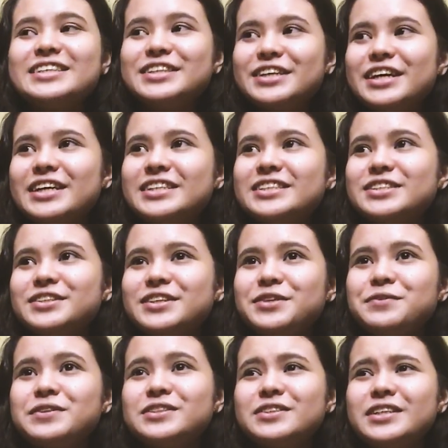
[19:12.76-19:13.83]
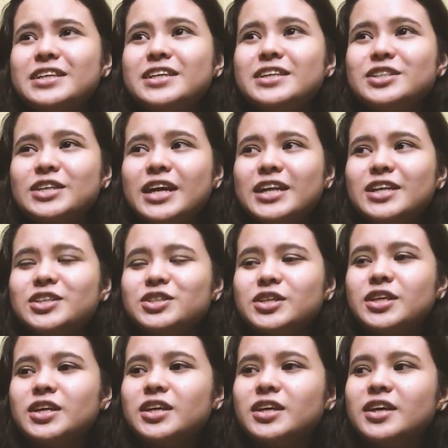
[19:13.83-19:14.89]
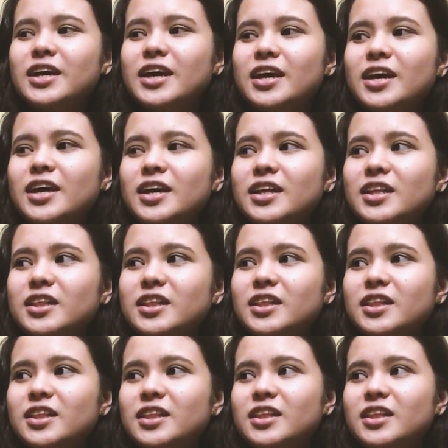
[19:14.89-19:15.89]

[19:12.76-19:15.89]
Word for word: So yan, so it was really challenging and